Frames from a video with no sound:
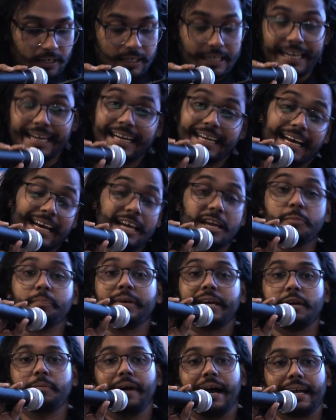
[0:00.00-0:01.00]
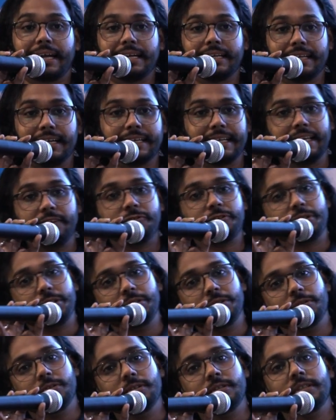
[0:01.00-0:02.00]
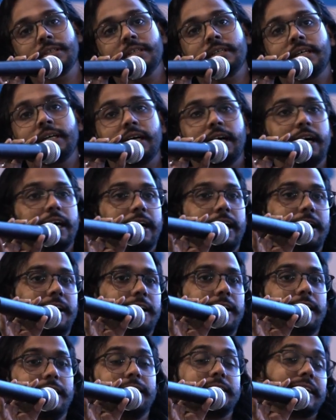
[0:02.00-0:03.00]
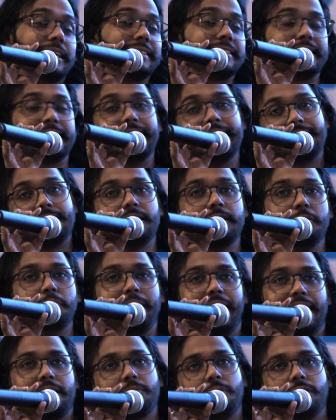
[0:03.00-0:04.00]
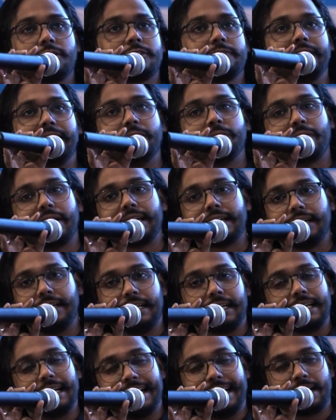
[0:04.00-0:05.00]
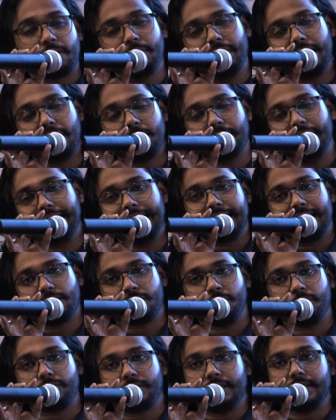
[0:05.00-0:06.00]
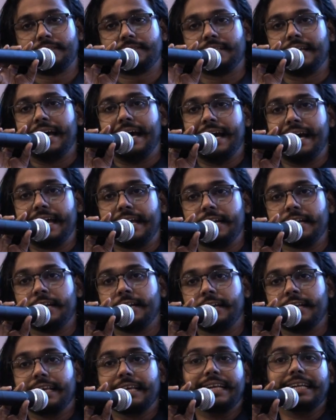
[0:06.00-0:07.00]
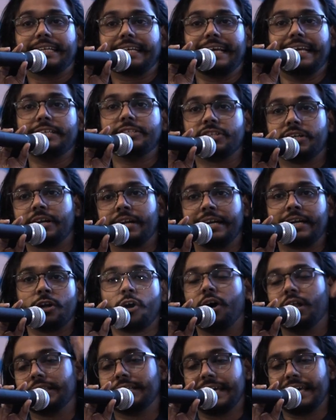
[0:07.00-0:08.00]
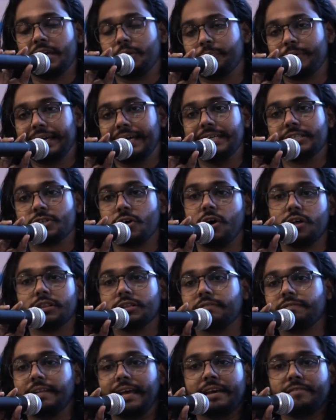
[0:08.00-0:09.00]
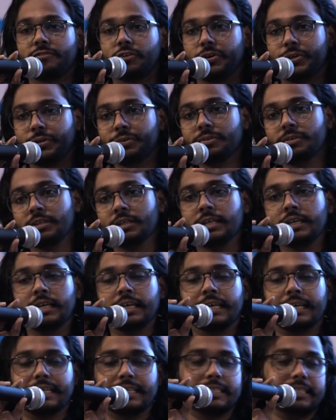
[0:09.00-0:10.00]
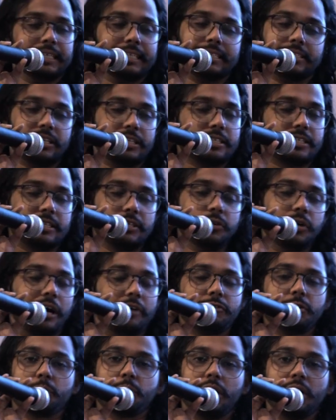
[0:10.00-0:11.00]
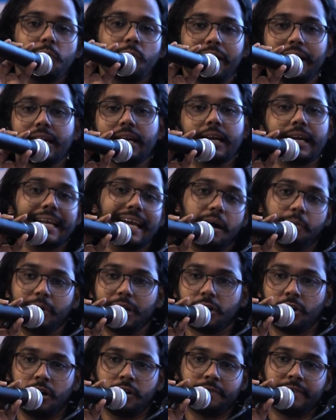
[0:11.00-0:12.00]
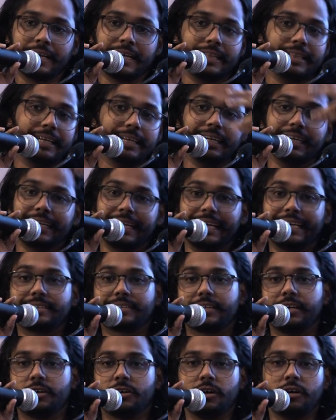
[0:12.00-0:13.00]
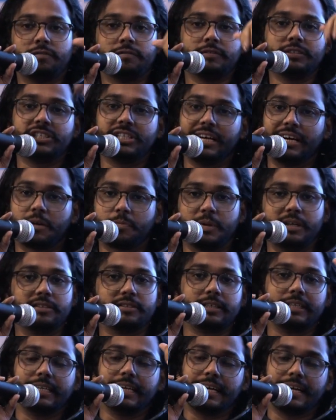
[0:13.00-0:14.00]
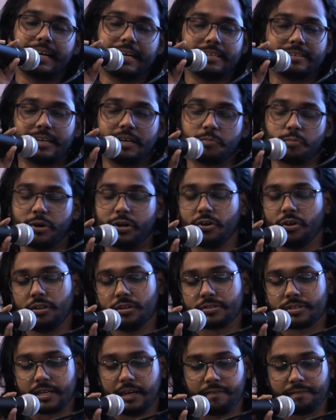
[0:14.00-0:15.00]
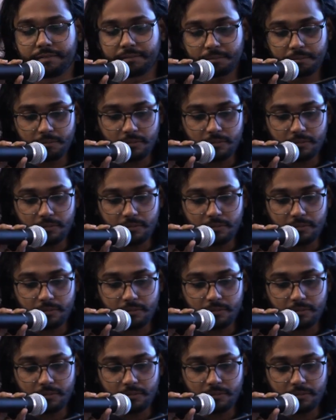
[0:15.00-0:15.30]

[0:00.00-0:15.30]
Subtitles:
data API backend that gives you considered as a black box where you can connect multiple data sources, and it can generate all the APIs on the fly for you. It's just you have to provide one YAML config, and then it takes care of gRPC and REST endpoint, all the stuff.